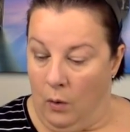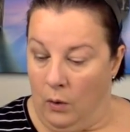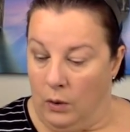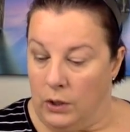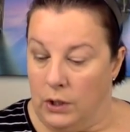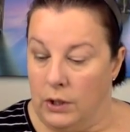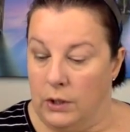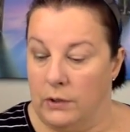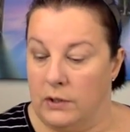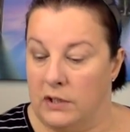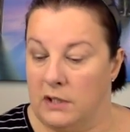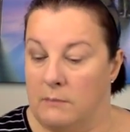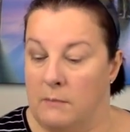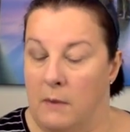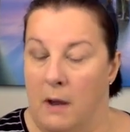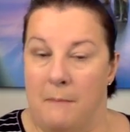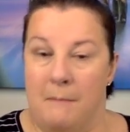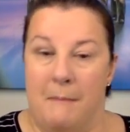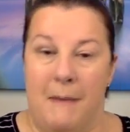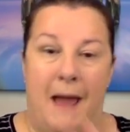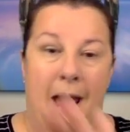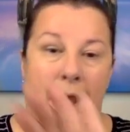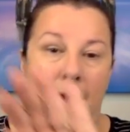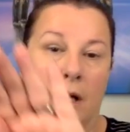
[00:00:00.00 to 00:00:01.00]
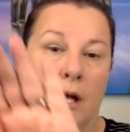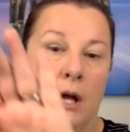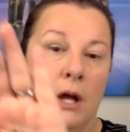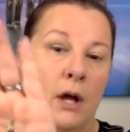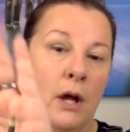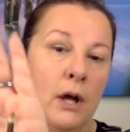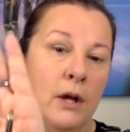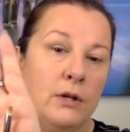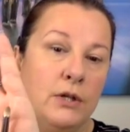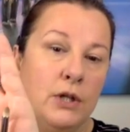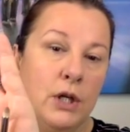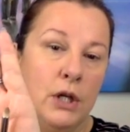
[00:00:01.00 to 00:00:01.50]
used my MAC
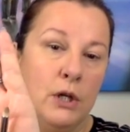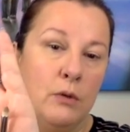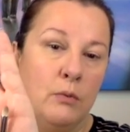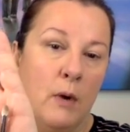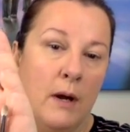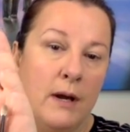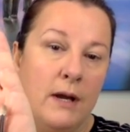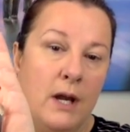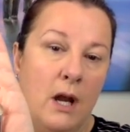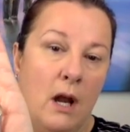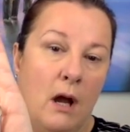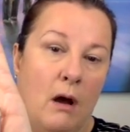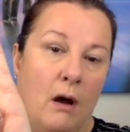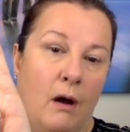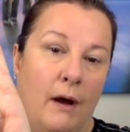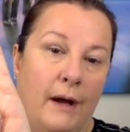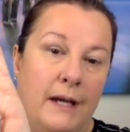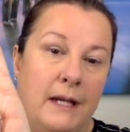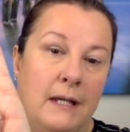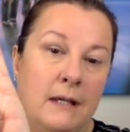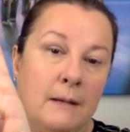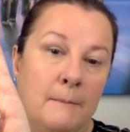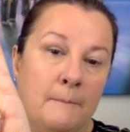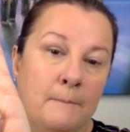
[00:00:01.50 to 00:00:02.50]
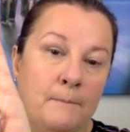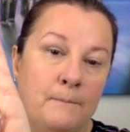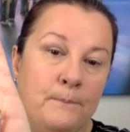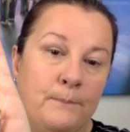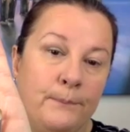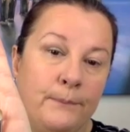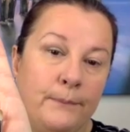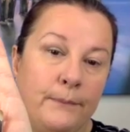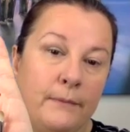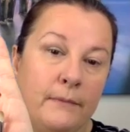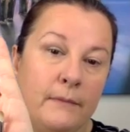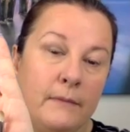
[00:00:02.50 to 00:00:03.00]
219,
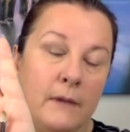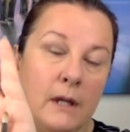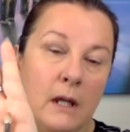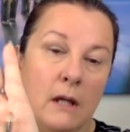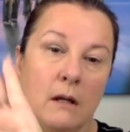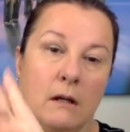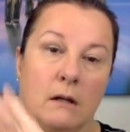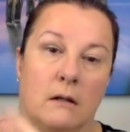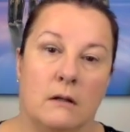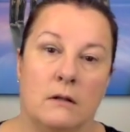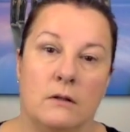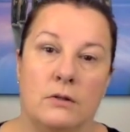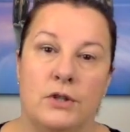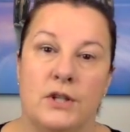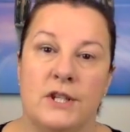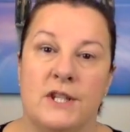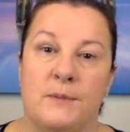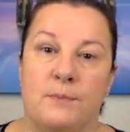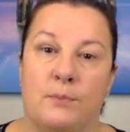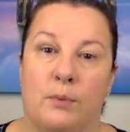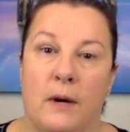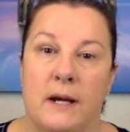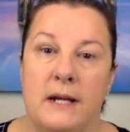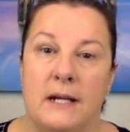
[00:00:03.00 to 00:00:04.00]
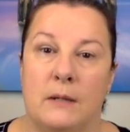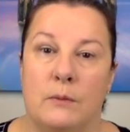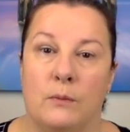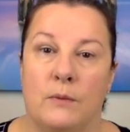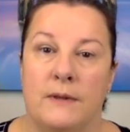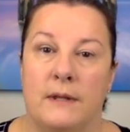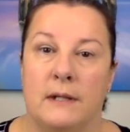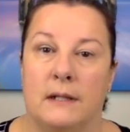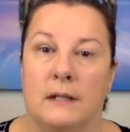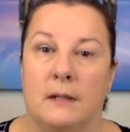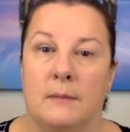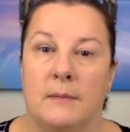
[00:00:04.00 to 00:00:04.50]
just sprayed it with
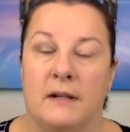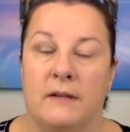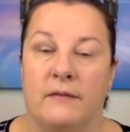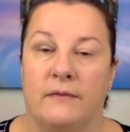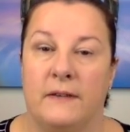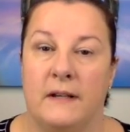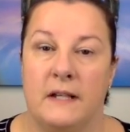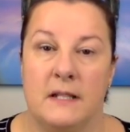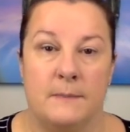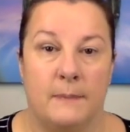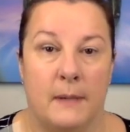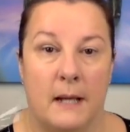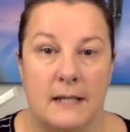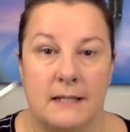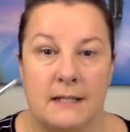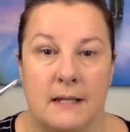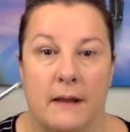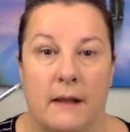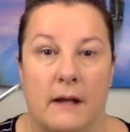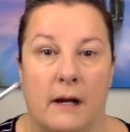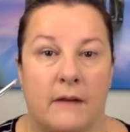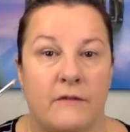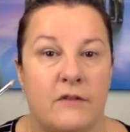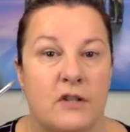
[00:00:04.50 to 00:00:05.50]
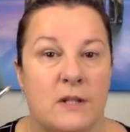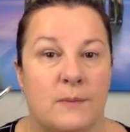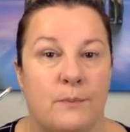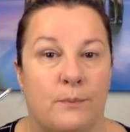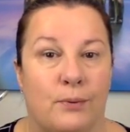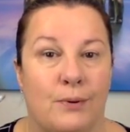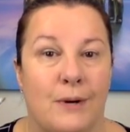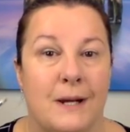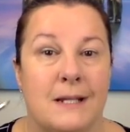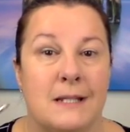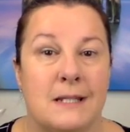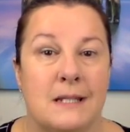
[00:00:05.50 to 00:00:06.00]
a little bit of Fix Plus, and then I just
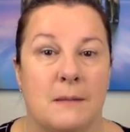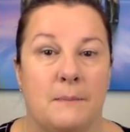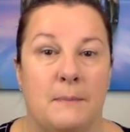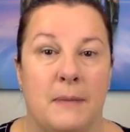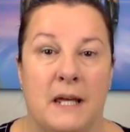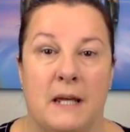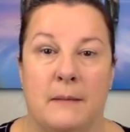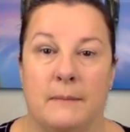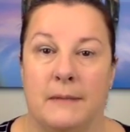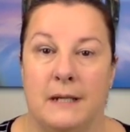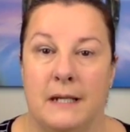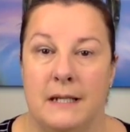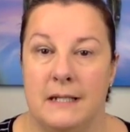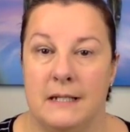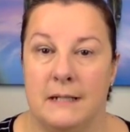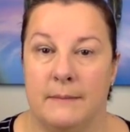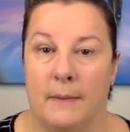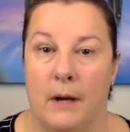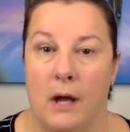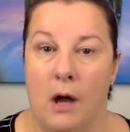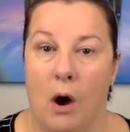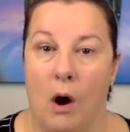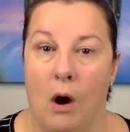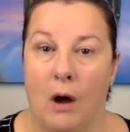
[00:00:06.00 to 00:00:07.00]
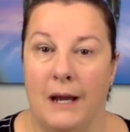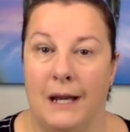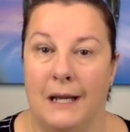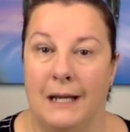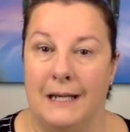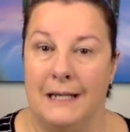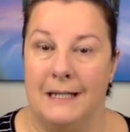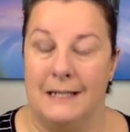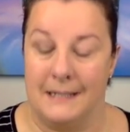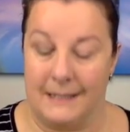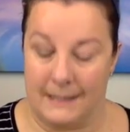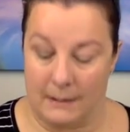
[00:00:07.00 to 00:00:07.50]
pressed the pigment into my
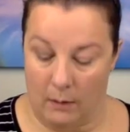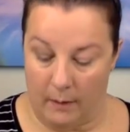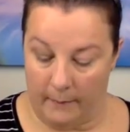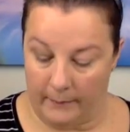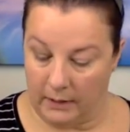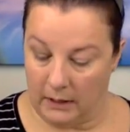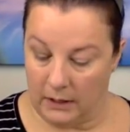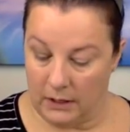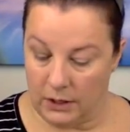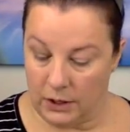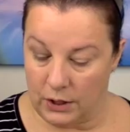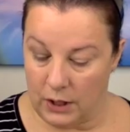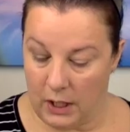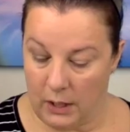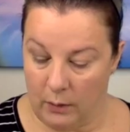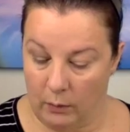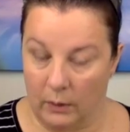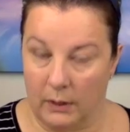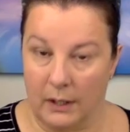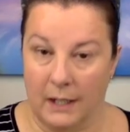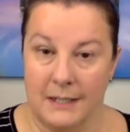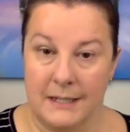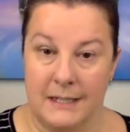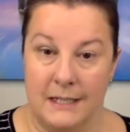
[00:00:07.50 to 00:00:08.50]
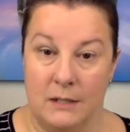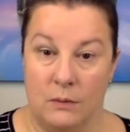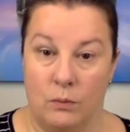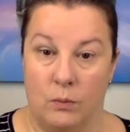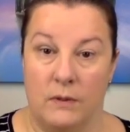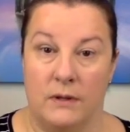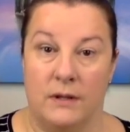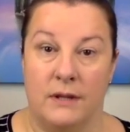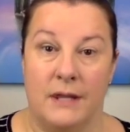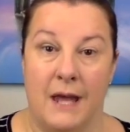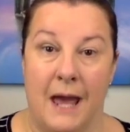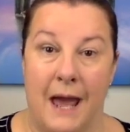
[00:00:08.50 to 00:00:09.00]
eyelid. So I'm going to show you what I did
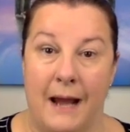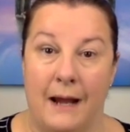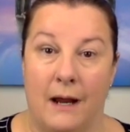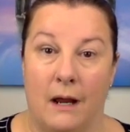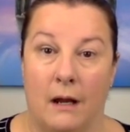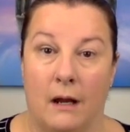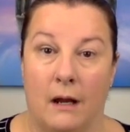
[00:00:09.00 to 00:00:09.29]
with that